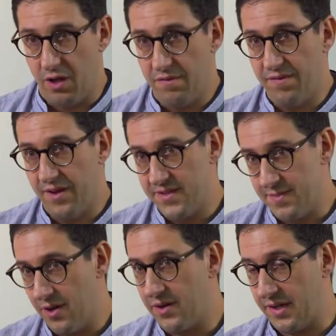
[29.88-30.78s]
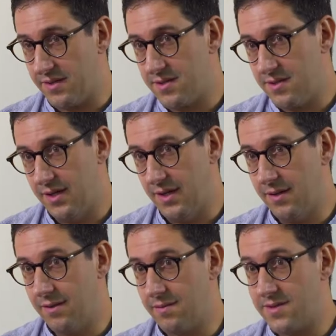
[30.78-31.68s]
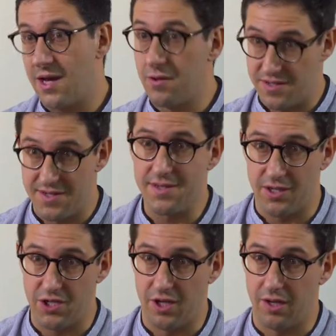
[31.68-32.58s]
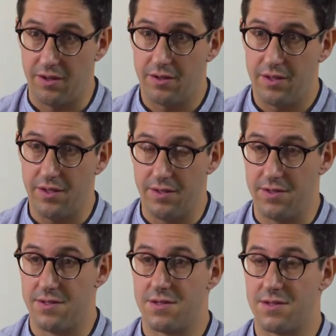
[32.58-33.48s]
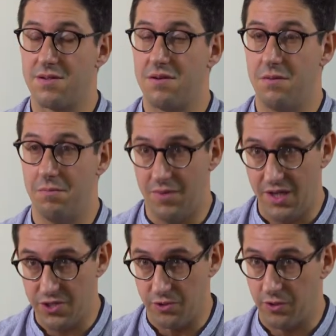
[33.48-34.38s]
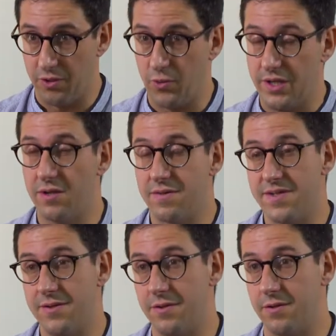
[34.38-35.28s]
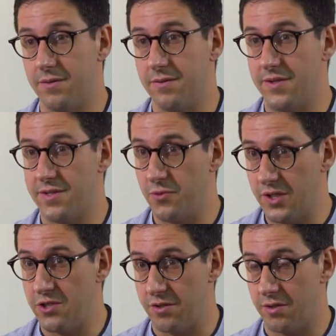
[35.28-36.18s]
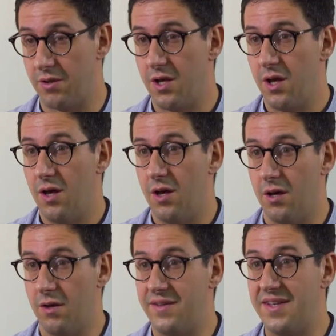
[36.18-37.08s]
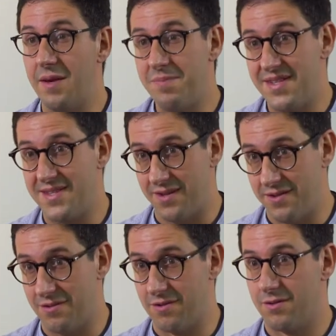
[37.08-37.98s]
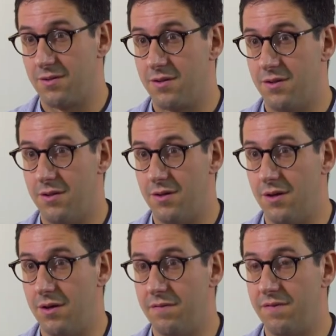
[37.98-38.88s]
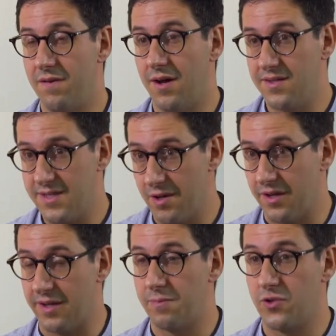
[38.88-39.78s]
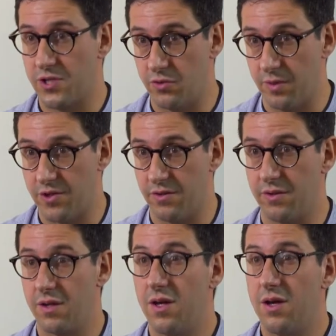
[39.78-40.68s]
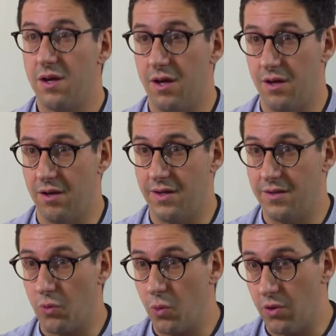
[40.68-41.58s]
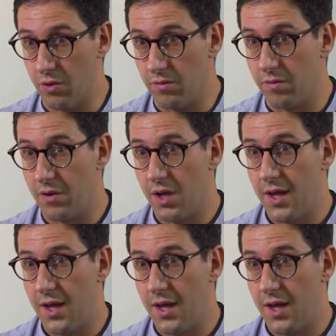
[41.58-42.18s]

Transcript: of antibiotics in Southeast Asia is major. We consider this region the epicenter of antibiotic prescription in the world,